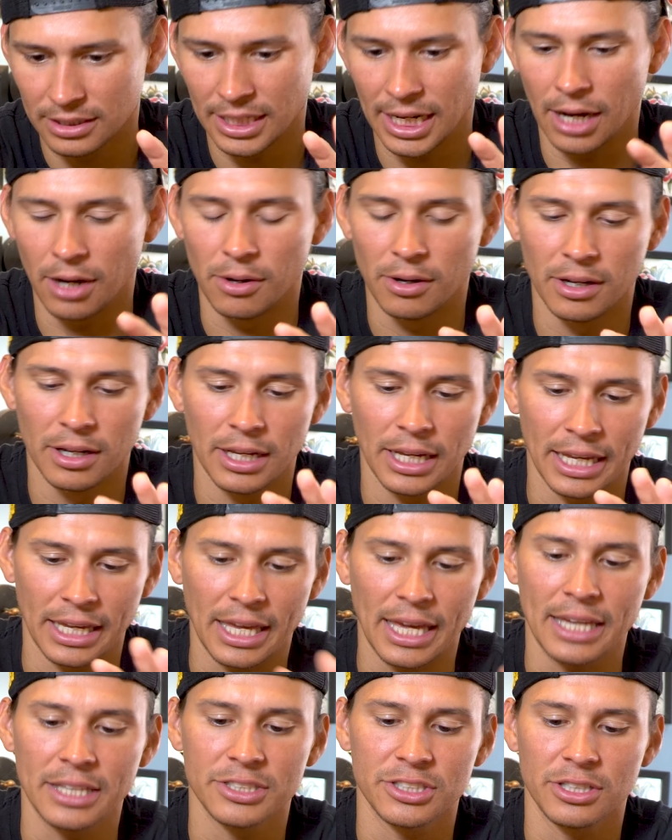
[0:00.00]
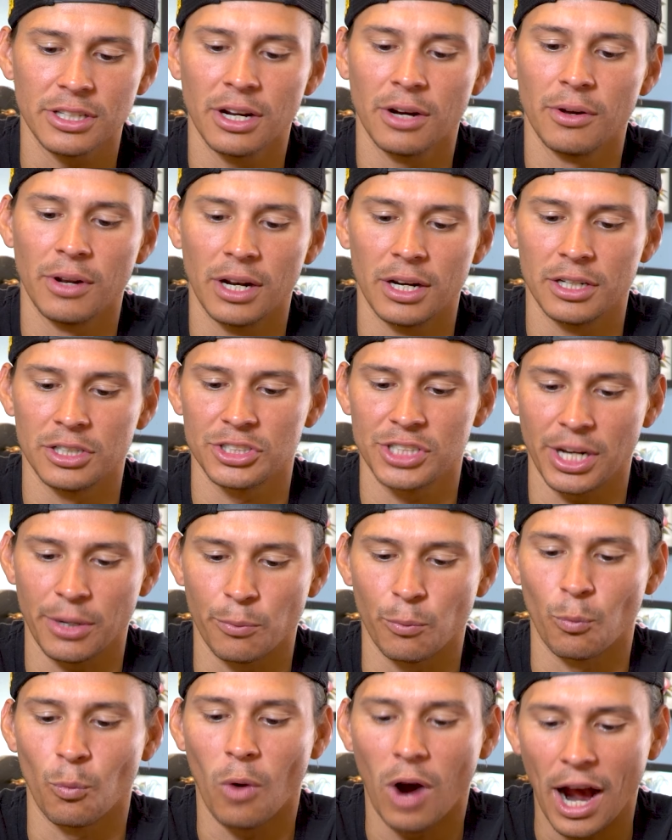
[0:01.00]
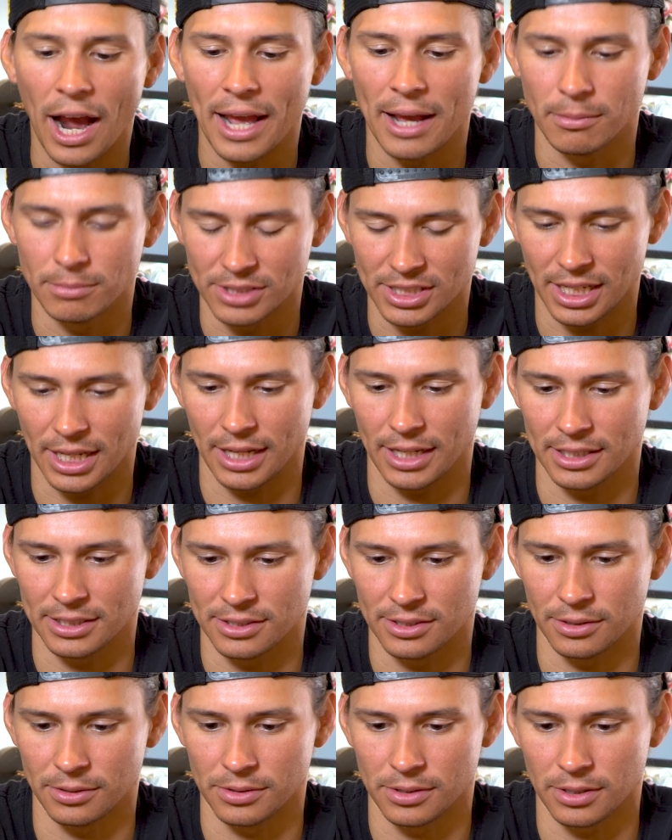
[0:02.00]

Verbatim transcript: Now, in case you don't understand why I'm saying it's so